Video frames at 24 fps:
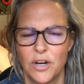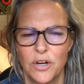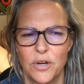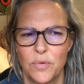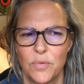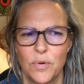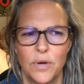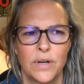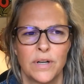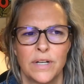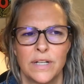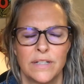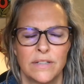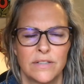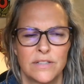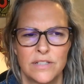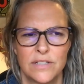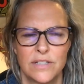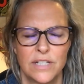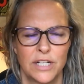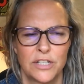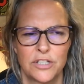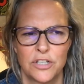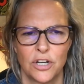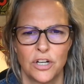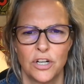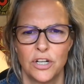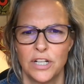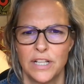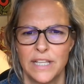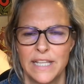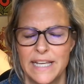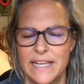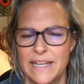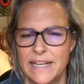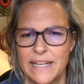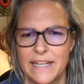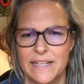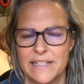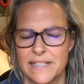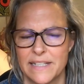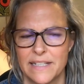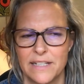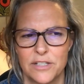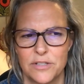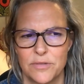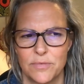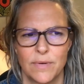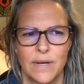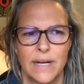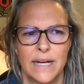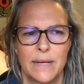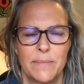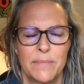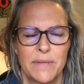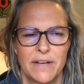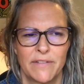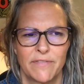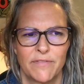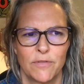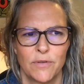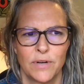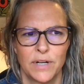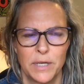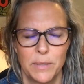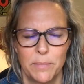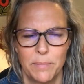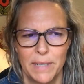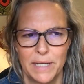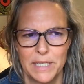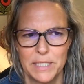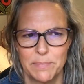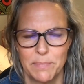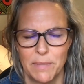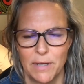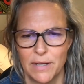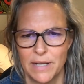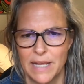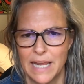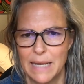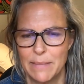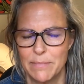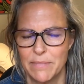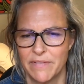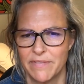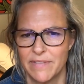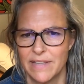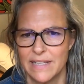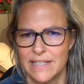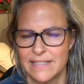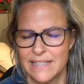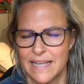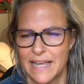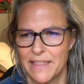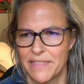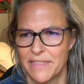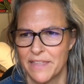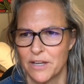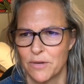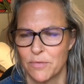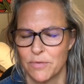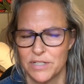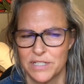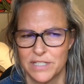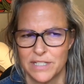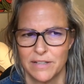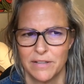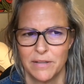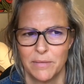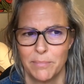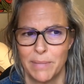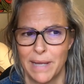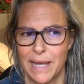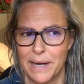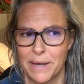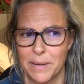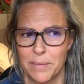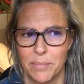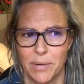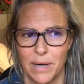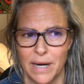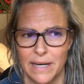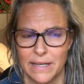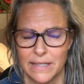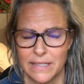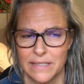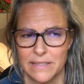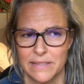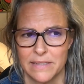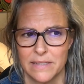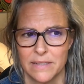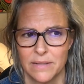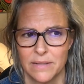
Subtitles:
we're in such early innings of this, right? I mean, if we're in a baseball game of this, I think we're still in batting practice.